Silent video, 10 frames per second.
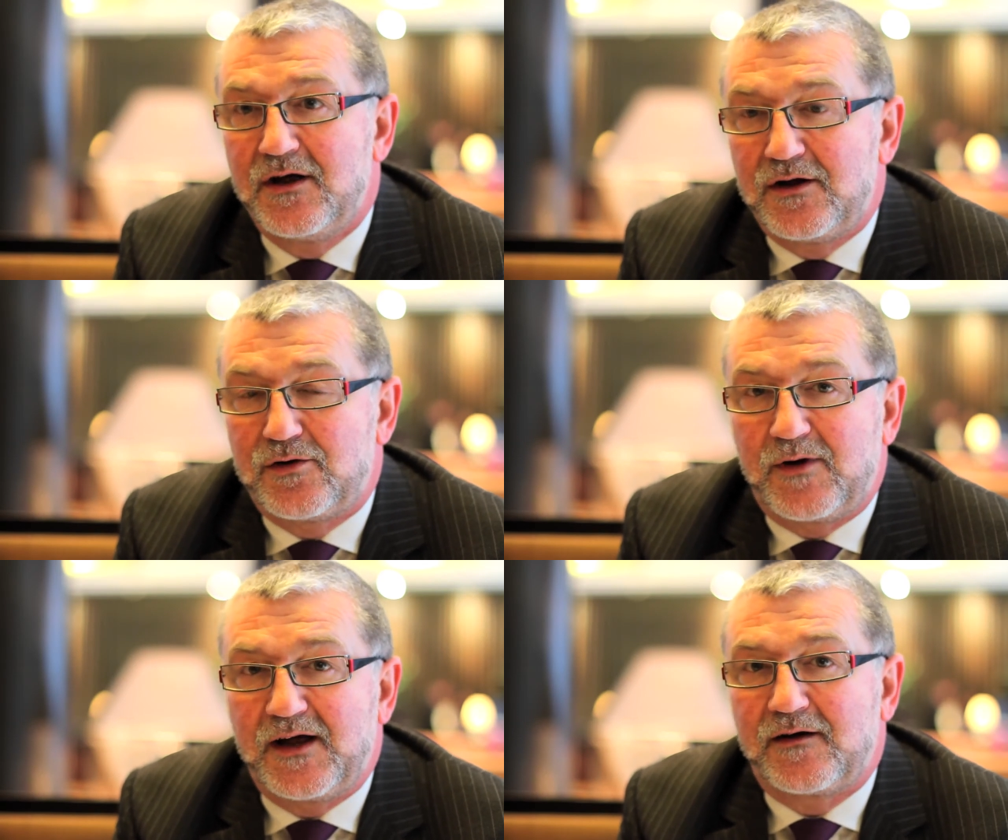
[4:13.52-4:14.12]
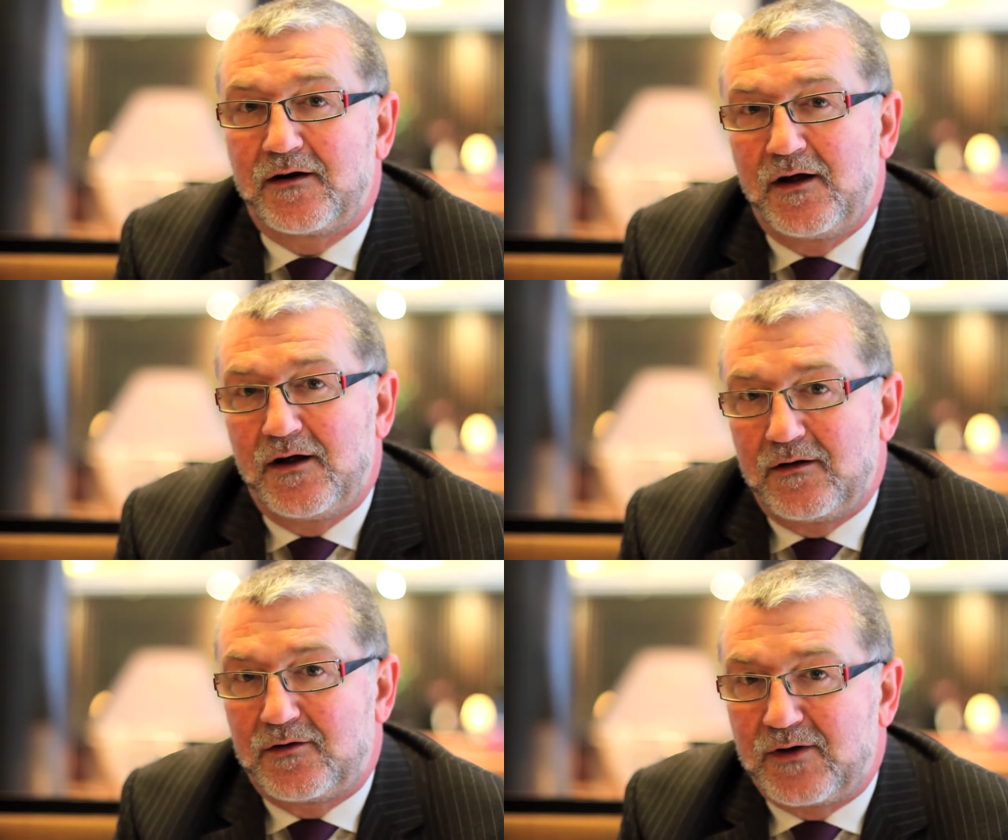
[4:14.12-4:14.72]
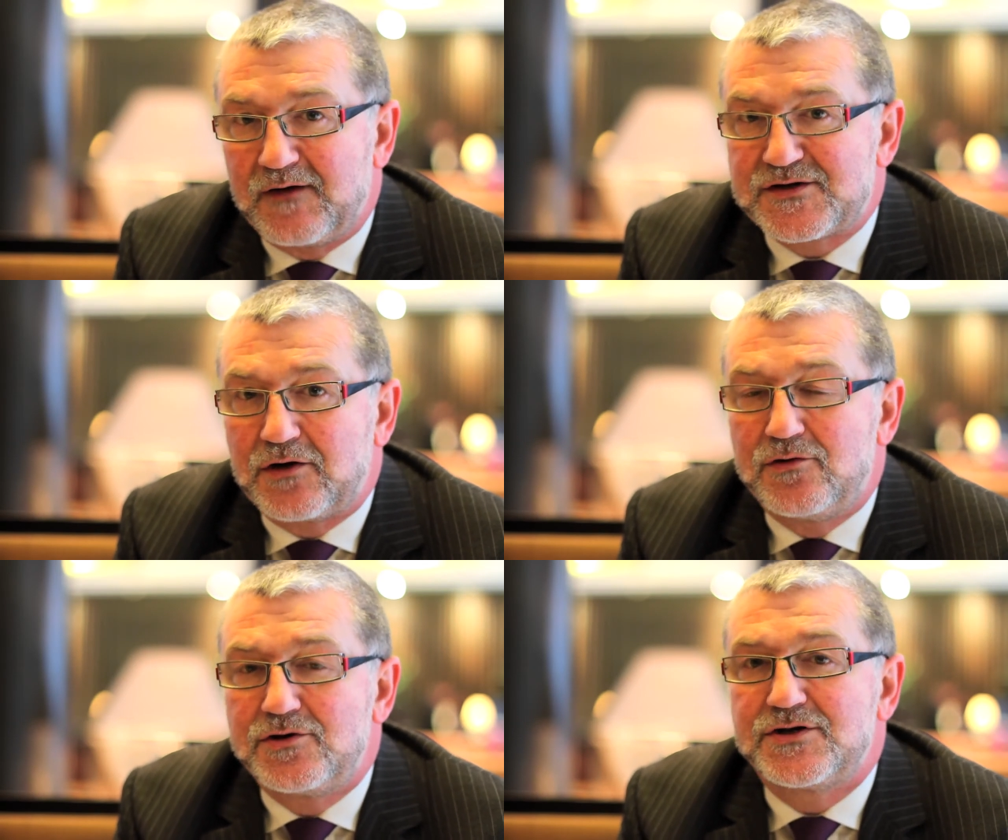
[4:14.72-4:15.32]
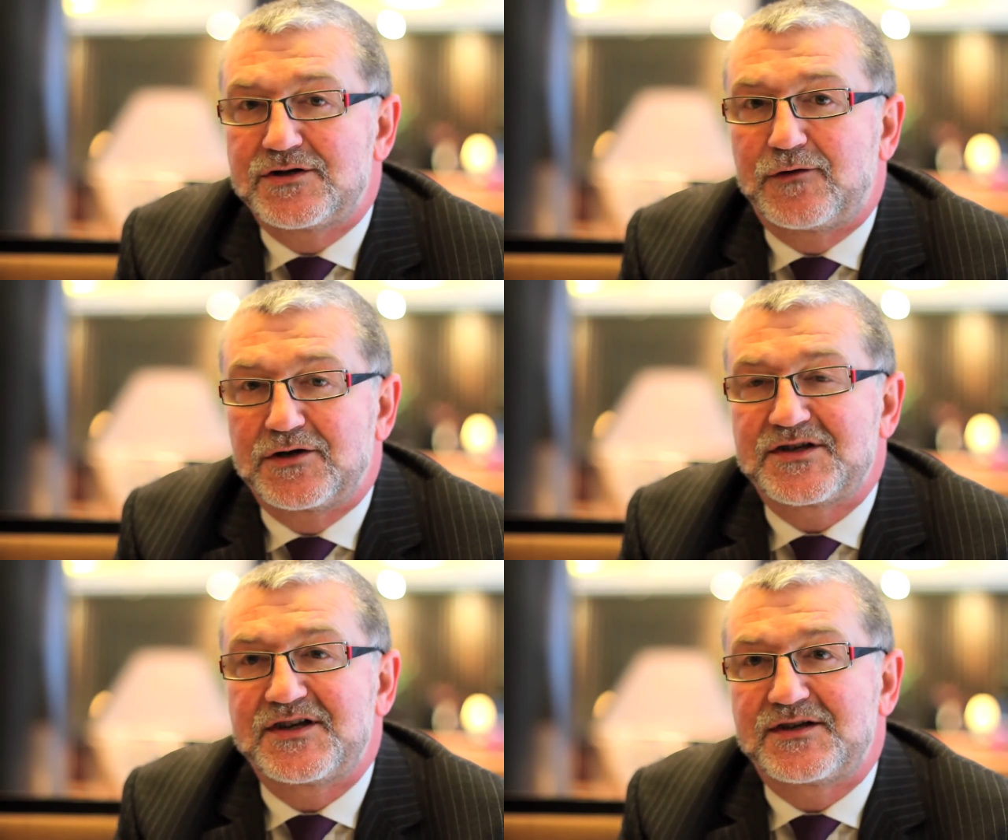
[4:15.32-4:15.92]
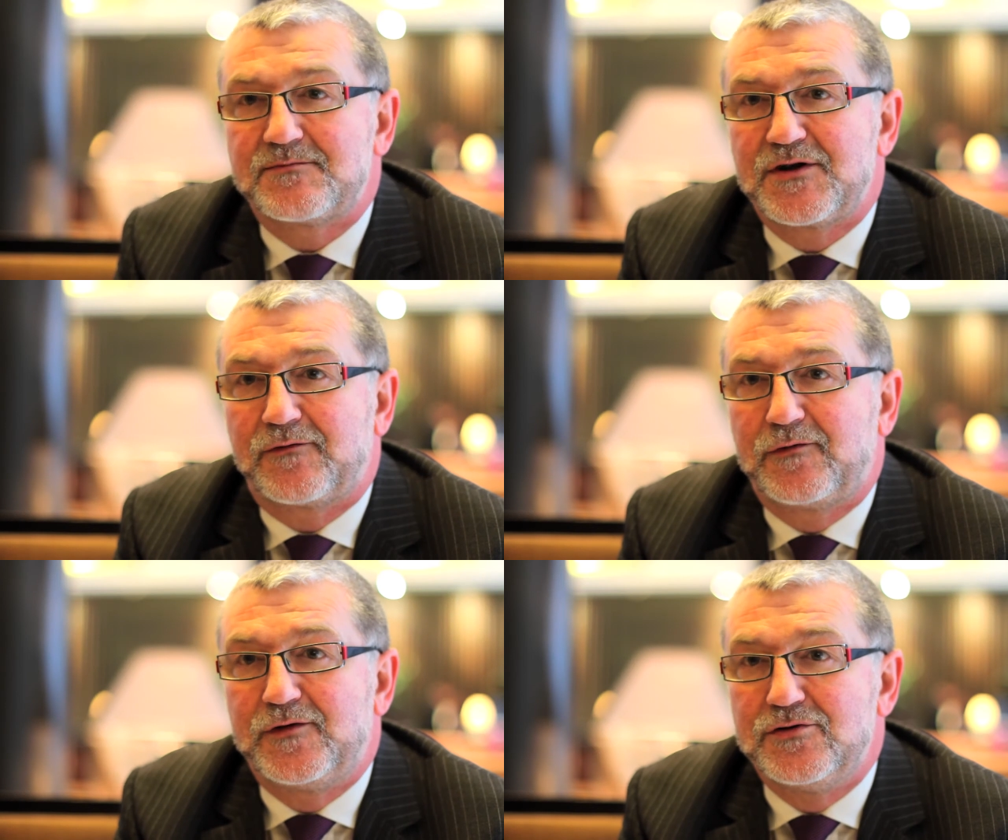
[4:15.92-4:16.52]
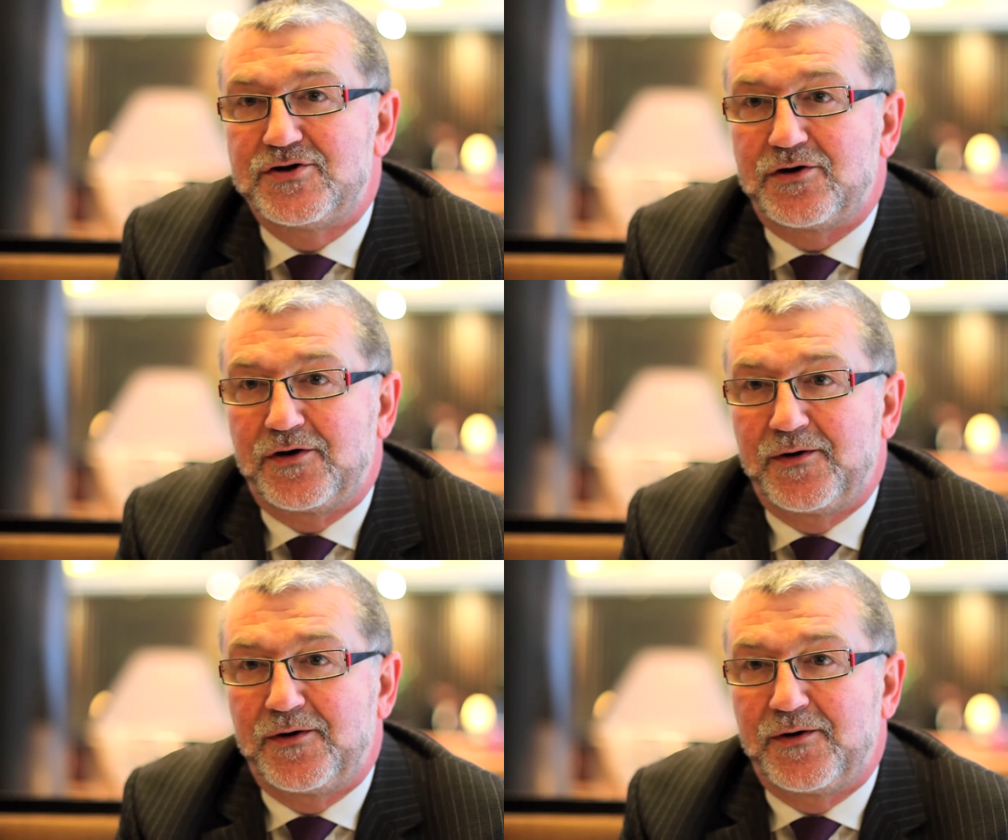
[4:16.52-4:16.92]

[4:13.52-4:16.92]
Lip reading: together to give solutions for the systems of the future.